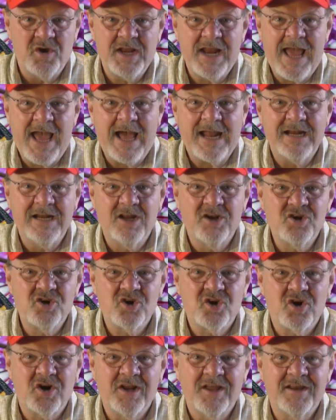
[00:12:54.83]
you can add an
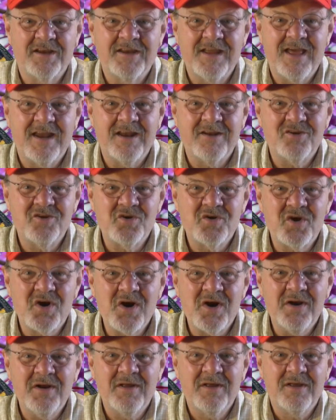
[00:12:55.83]
internal antenna
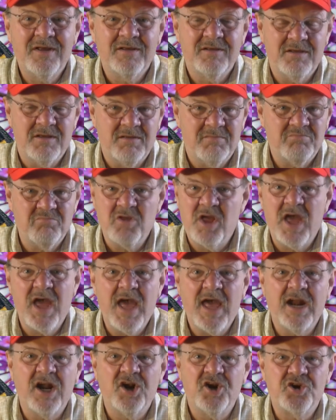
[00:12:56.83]
tuner,
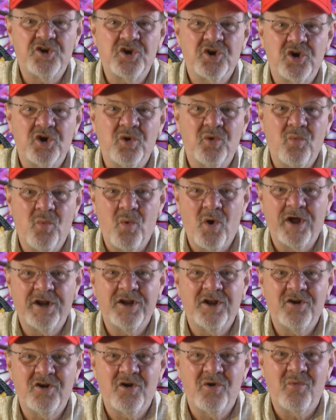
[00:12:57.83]
an internal
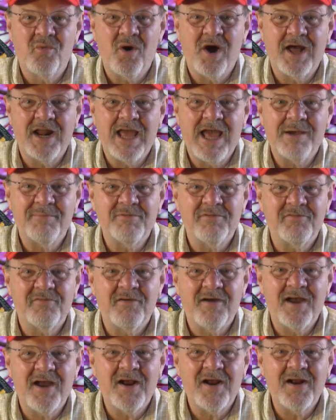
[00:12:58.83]
100 watt
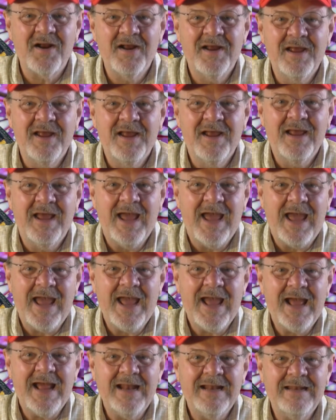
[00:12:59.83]
amplifier,
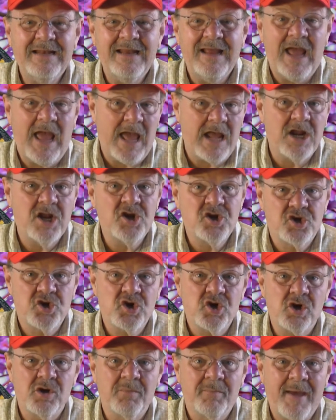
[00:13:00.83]
and an
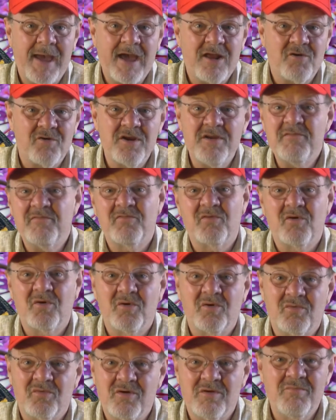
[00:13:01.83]
internal battery
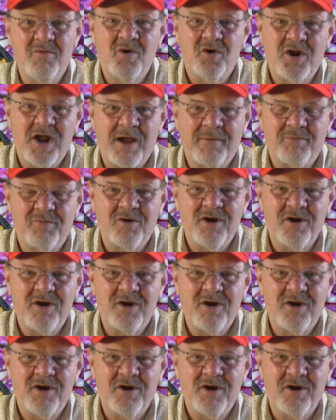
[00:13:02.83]
for remote